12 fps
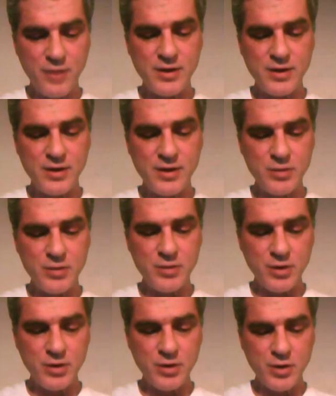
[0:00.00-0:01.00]
either,
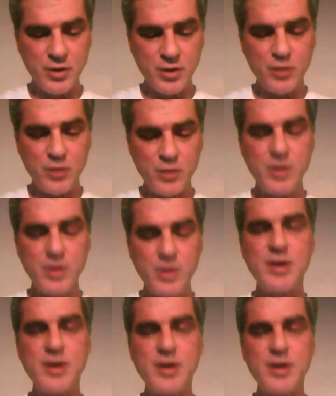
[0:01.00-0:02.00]
because what they are really
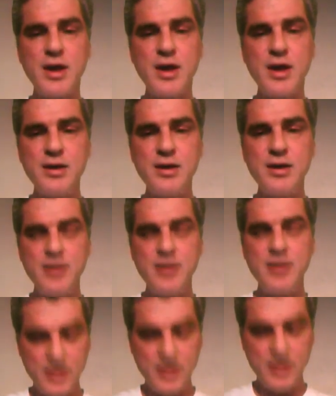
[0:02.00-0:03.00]
saying
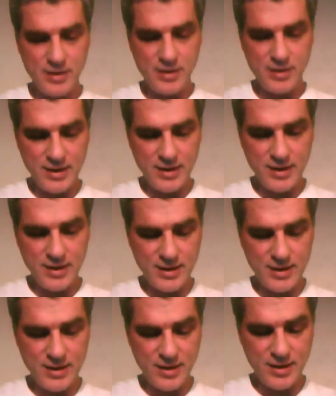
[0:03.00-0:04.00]
is that He
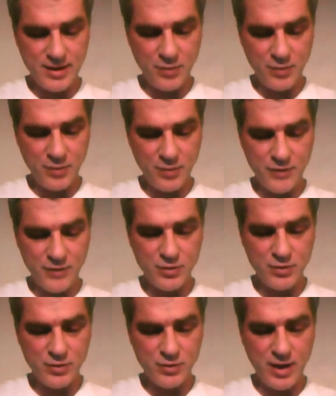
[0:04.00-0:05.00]
is a prophet
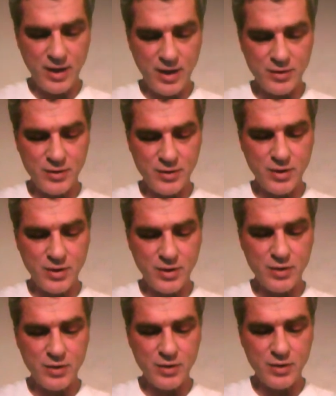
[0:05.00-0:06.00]
who lies, or in
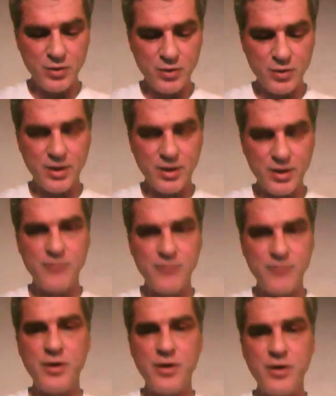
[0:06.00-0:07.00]
other words, a
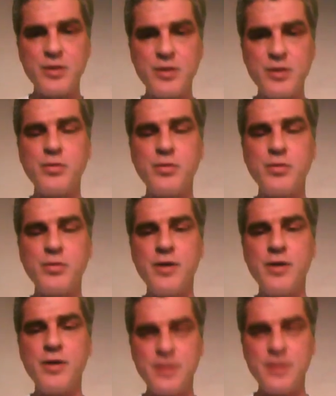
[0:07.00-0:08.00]
false
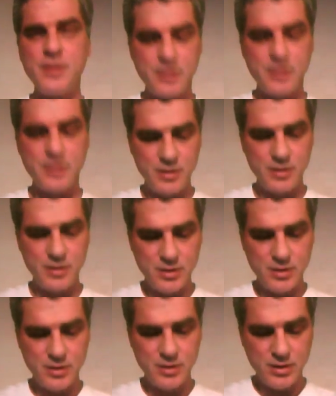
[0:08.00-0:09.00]
prophet.
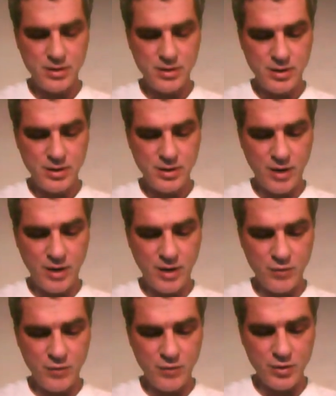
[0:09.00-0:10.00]
Now, of
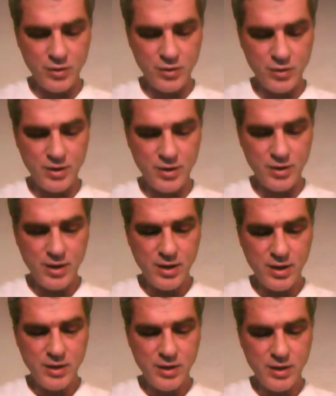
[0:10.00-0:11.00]
course,
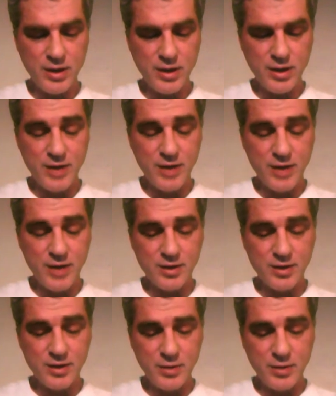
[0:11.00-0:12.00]
theologically
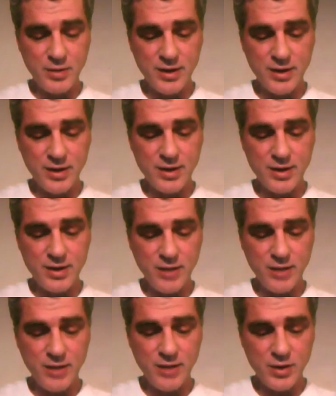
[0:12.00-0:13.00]
speaking, the
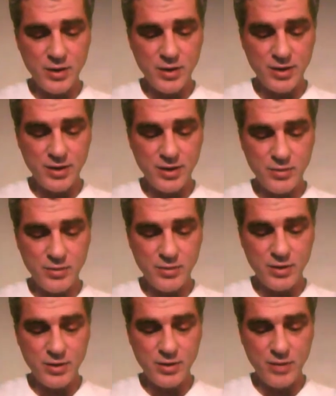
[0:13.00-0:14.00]
same reasoning could be
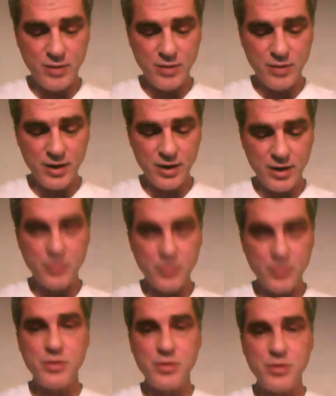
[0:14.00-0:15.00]
used by us with
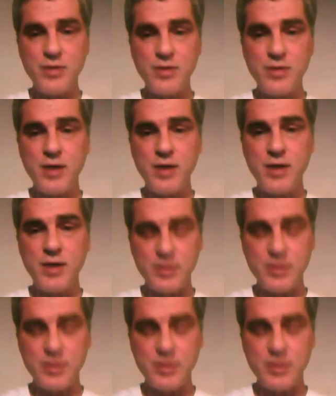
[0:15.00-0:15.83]
Muhammad.